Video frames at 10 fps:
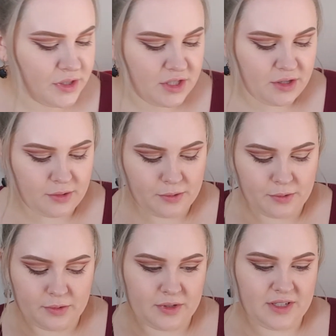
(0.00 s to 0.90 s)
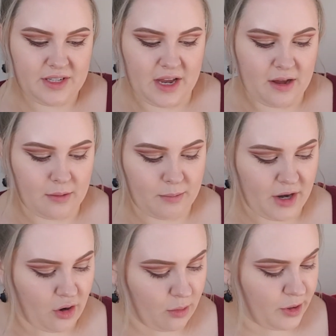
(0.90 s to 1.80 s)
to use my
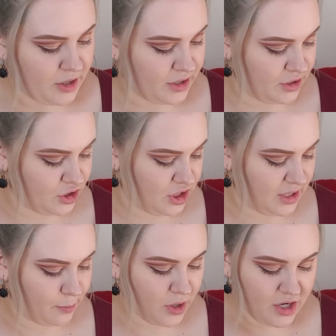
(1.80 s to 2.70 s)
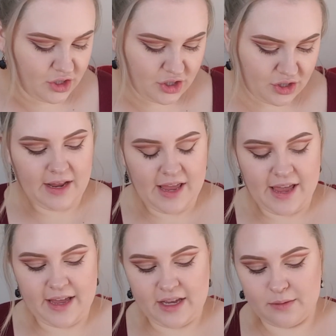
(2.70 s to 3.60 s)
Arbonne cheek brush
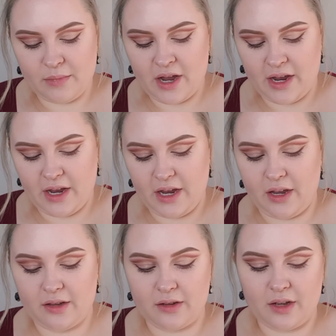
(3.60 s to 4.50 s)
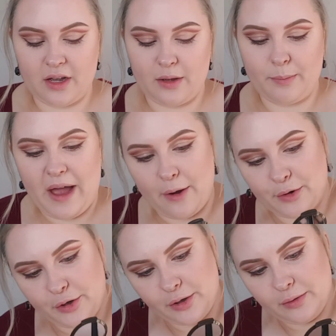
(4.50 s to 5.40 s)
and my
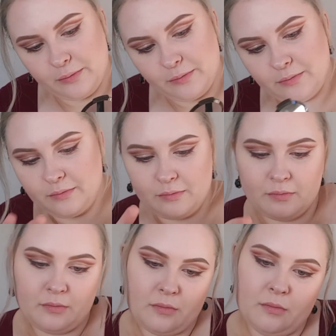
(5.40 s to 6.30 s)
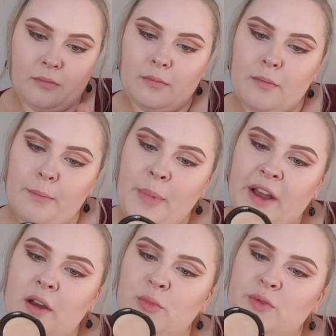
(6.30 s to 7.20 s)
powder
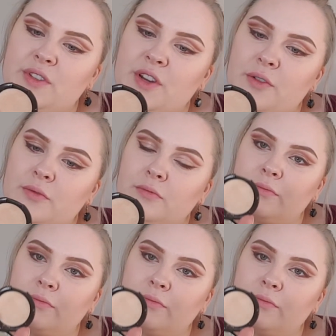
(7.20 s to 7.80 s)
Becca Moonstone.